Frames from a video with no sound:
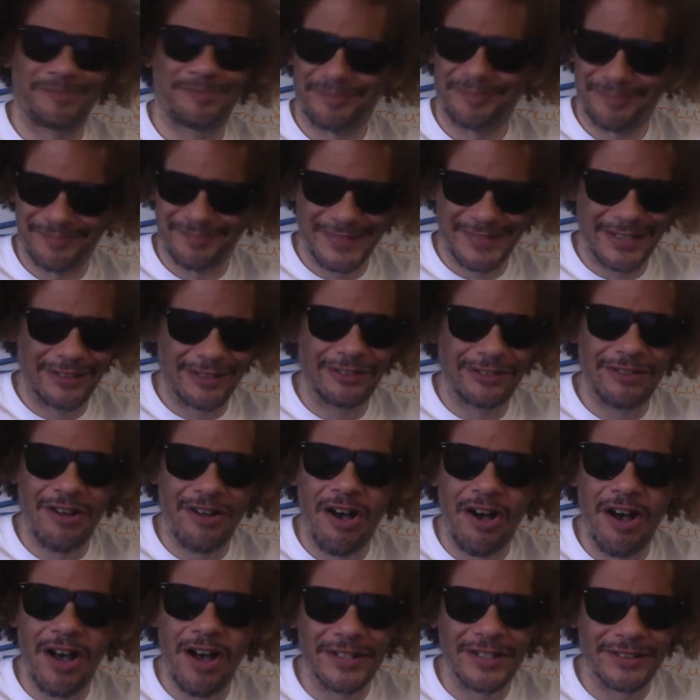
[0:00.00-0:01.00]

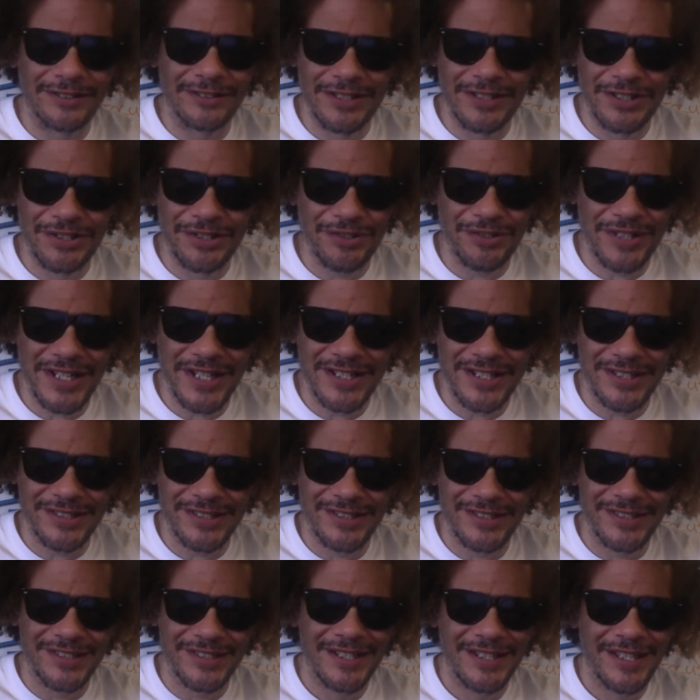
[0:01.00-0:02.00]
long
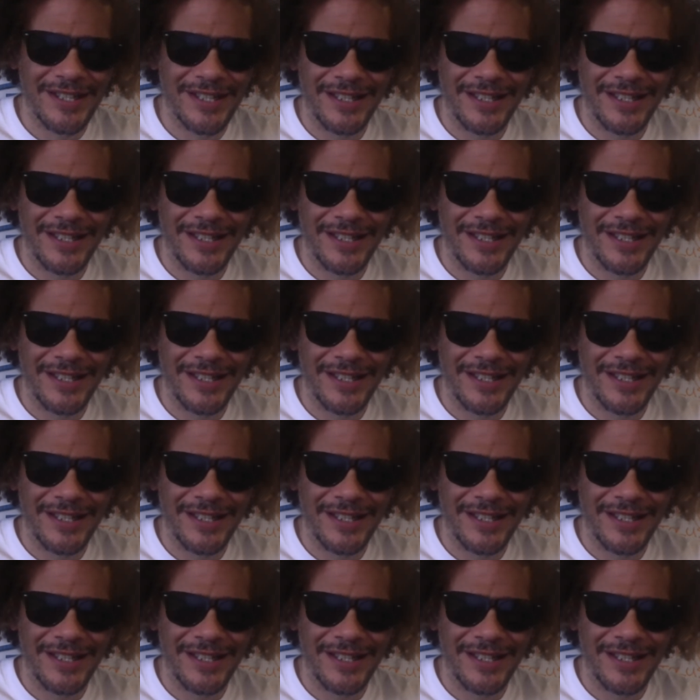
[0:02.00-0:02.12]
dissertations.